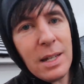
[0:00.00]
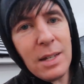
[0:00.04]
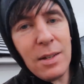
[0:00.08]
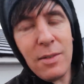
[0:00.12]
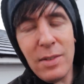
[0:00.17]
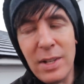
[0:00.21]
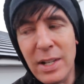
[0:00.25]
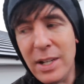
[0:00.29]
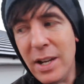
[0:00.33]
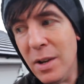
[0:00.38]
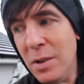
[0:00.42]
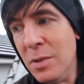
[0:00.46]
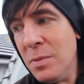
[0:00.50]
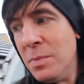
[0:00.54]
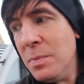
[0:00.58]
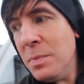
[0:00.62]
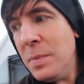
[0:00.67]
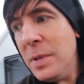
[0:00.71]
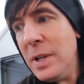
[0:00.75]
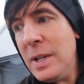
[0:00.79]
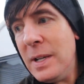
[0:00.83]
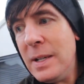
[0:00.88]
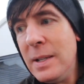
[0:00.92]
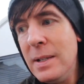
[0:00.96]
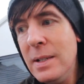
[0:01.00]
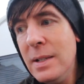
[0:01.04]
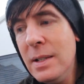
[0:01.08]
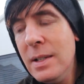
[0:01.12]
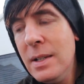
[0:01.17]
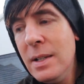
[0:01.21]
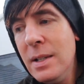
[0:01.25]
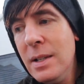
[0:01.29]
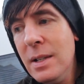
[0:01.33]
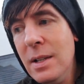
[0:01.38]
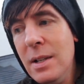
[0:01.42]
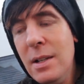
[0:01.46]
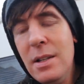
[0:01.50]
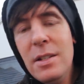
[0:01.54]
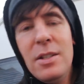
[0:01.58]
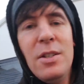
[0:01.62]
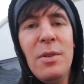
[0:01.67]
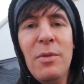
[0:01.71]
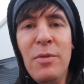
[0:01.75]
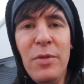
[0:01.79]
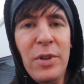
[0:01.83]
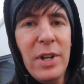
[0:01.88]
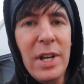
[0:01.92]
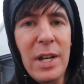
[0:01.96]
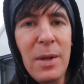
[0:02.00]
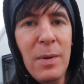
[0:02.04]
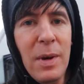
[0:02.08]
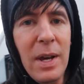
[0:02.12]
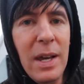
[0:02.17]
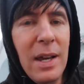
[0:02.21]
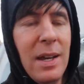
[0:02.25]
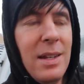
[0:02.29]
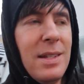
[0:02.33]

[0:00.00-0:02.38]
I don't really know. But something anyway.